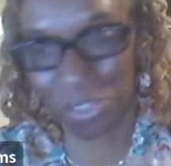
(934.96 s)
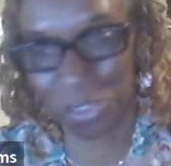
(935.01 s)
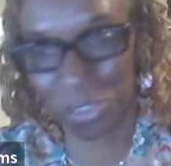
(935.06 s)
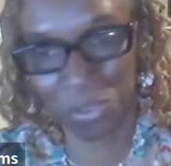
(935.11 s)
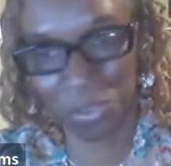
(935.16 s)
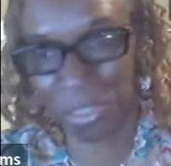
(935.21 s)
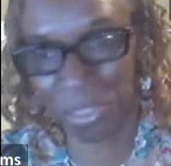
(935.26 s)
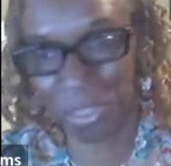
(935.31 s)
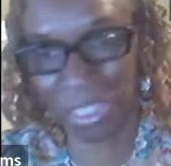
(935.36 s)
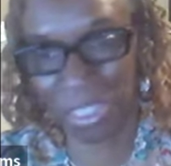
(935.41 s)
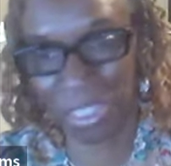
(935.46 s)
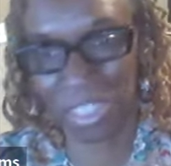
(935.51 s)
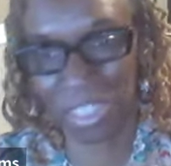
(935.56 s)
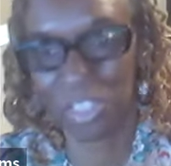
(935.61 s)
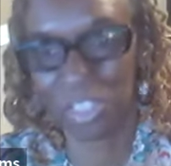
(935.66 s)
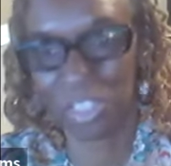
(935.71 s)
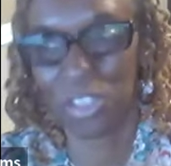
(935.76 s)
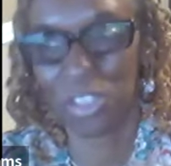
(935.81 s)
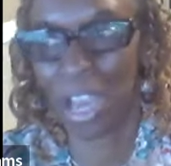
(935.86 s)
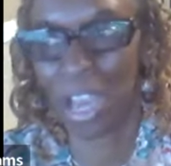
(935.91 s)
three
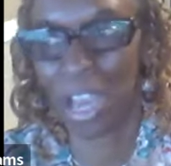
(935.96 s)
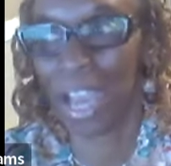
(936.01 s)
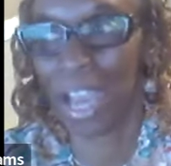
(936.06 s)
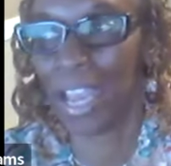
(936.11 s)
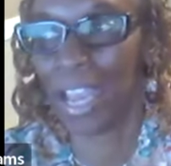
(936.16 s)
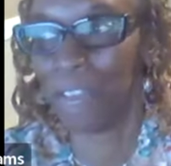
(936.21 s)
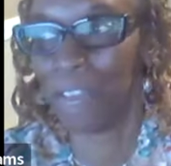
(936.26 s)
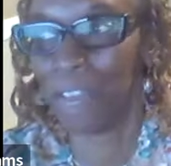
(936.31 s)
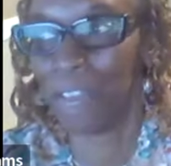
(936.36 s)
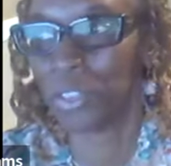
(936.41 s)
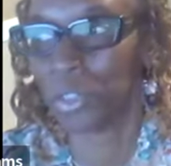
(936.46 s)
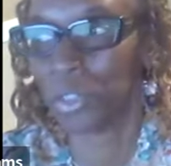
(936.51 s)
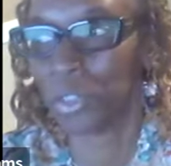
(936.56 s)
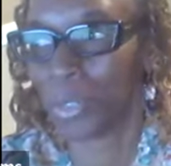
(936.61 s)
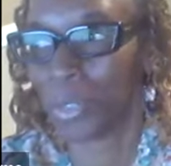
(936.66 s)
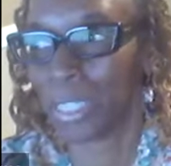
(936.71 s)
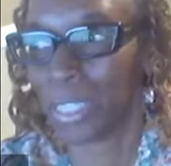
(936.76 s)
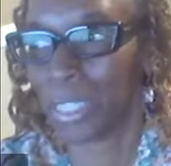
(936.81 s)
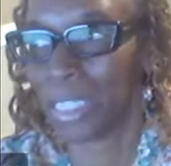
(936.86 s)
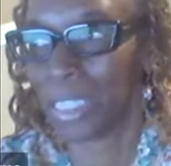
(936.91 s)
things. I have a
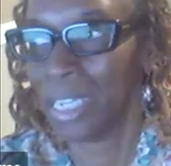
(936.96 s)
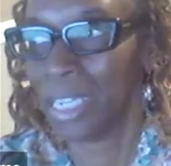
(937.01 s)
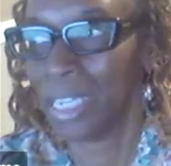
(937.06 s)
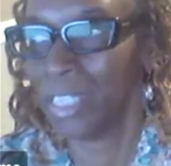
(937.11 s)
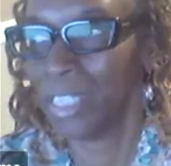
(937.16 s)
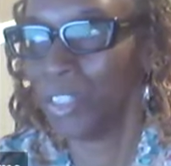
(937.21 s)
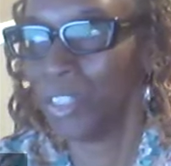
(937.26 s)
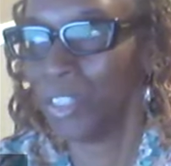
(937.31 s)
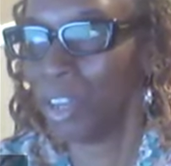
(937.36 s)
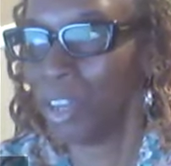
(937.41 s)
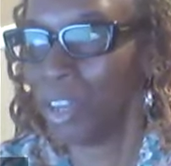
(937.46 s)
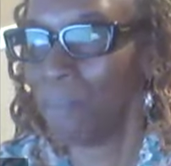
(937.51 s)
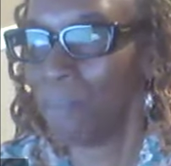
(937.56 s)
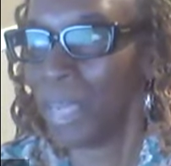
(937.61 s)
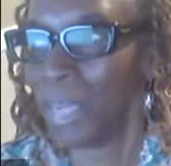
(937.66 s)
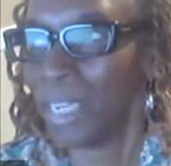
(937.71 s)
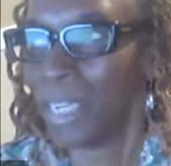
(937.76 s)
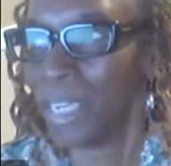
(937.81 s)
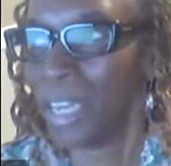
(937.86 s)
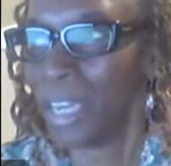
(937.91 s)
choice. I
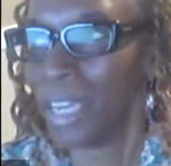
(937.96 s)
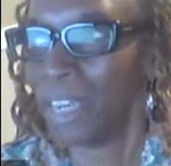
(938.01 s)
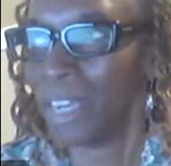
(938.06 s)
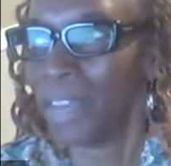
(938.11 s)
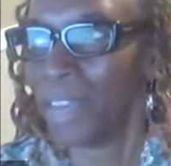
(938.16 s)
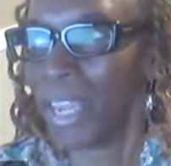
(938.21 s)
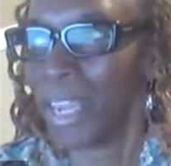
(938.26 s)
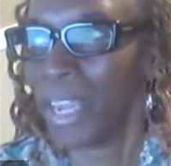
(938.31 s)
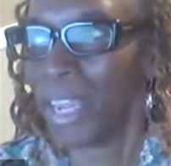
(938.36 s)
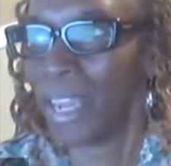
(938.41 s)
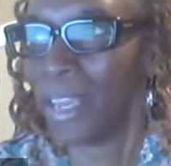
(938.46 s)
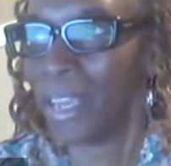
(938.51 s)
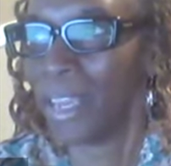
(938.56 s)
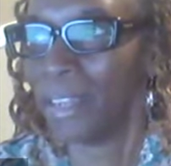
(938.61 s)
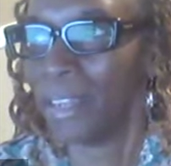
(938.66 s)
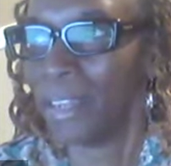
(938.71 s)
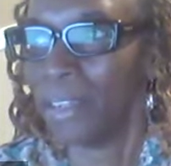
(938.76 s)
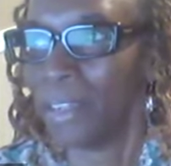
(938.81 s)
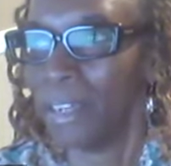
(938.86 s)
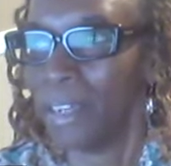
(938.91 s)
may not have
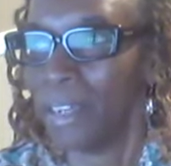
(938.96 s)
had